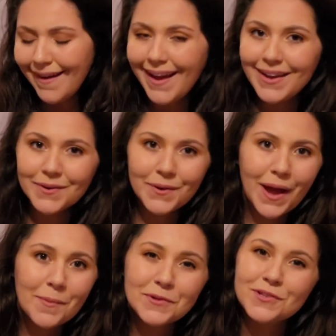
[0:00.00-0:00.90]
I don't know
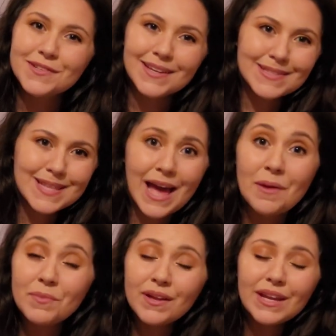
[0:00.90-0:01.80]
how much it does that,
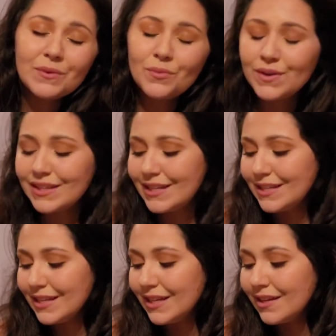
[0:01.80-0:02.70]
but it
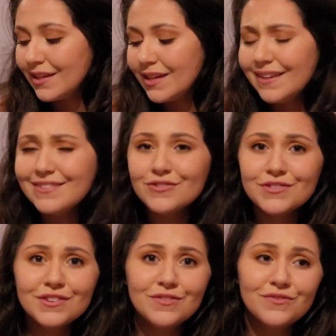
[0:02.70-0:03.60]
really is
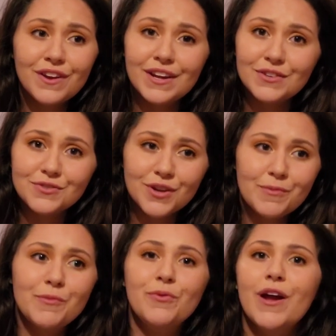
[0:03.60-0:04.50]
just a very
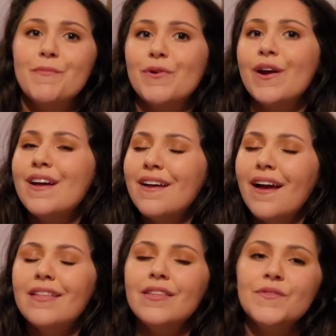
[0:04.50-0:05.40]
enjoyable primer.
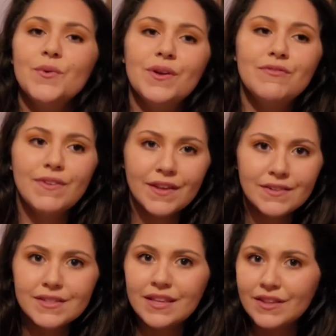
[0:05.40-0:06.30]
I love the way it
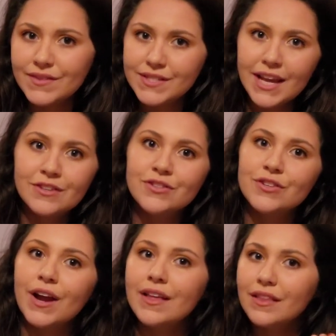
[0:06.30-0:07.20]
feels, I love the
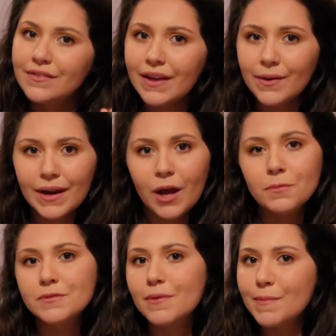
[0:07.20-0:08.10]
texture, I love how it
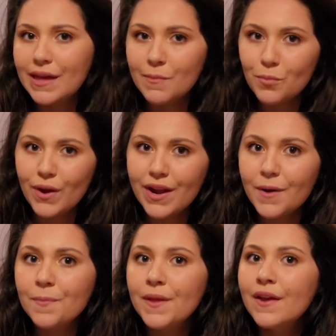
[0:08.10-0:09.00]
helps my makeup
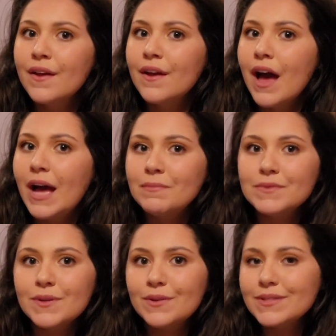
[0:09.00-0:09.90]
wear.
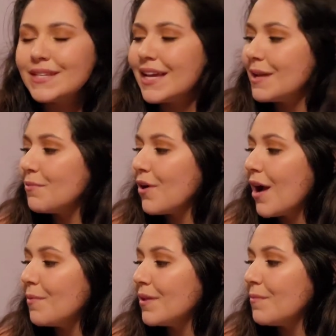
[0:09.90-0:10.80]
So I don't see any
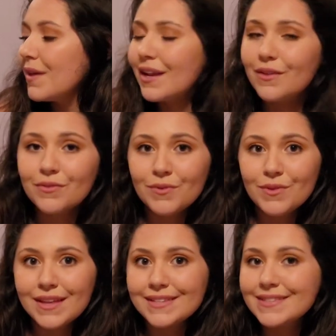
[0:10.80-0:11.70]
problem getting through
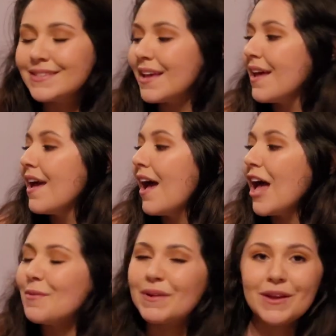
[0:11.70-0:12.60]
this,
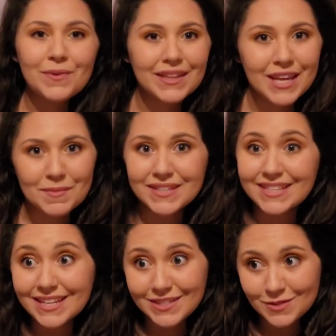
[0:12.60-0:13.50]
and I really am
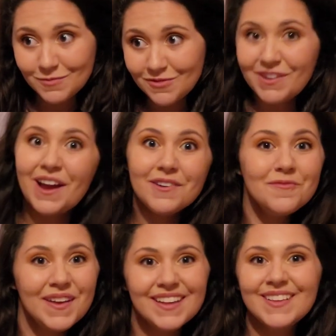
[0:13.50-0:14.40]
excited to move it out of
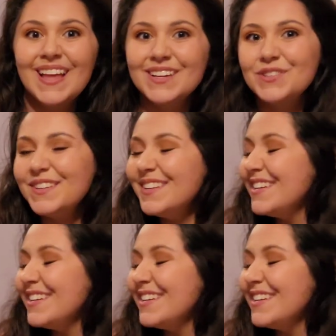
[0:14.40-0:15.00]
my collection.